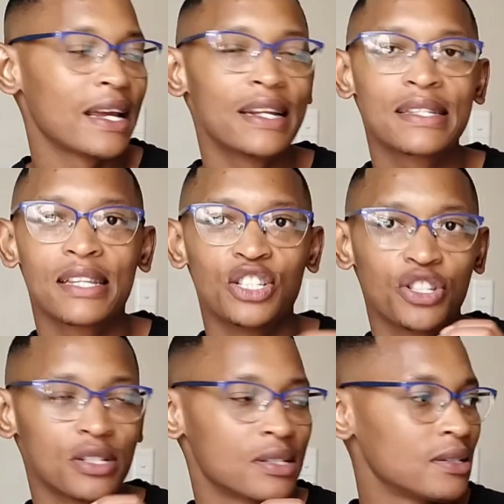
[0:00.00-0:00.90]

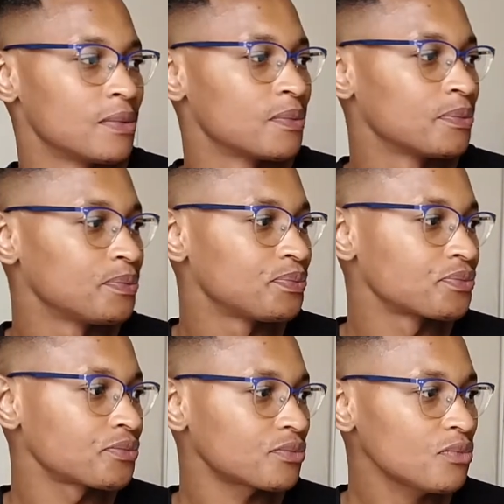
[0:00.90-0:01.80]
insurgencies,
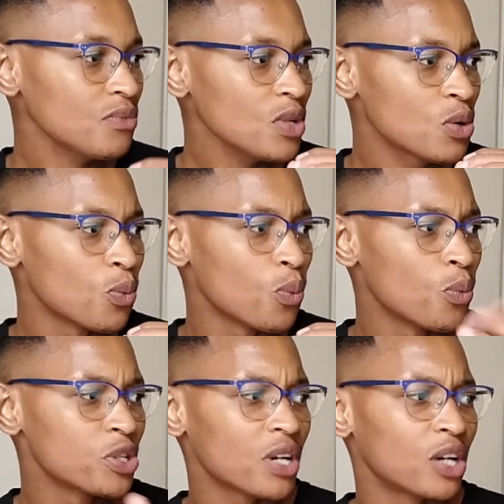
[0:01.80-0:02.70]

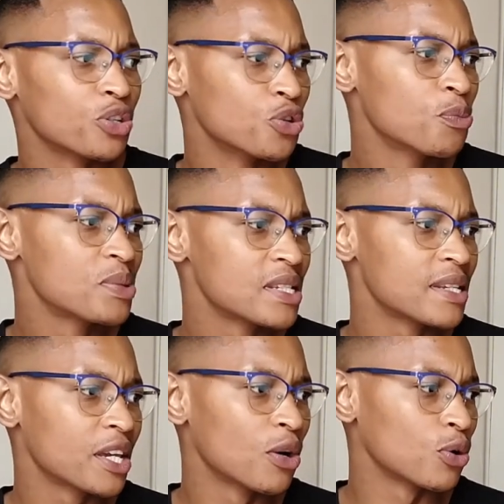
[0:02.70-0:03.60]
which are groups
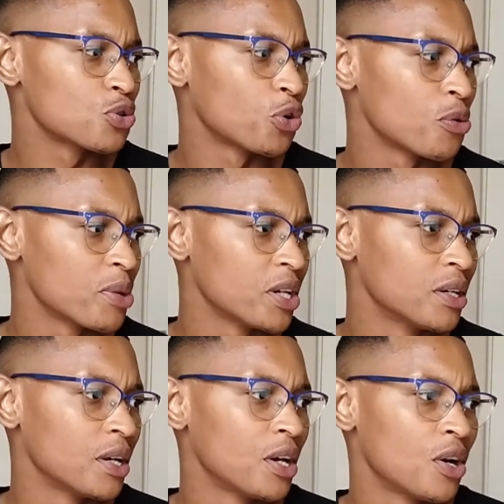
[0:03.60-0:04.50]
seeking autonomy
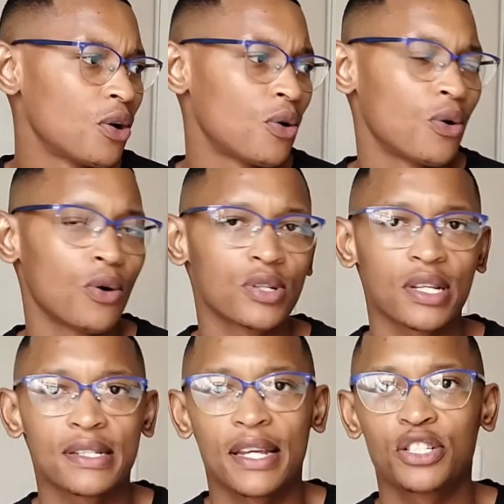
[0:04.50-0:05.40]
or
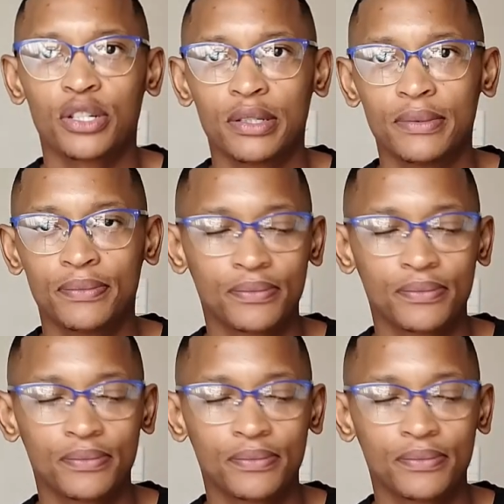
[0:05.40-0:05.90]
succession,